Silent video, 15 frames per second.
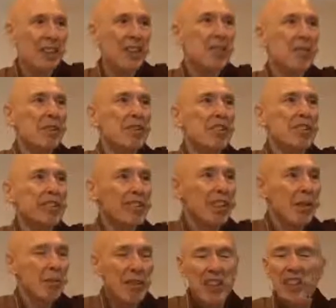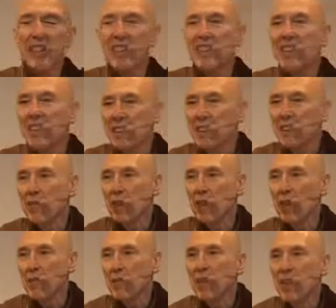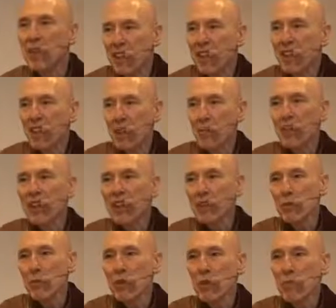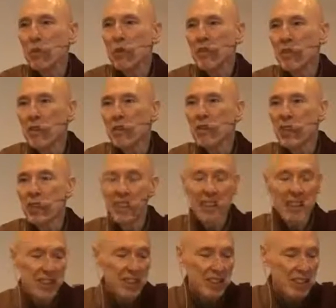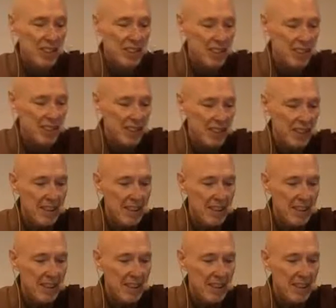which is some distance from the place where the Buddha usually teaches.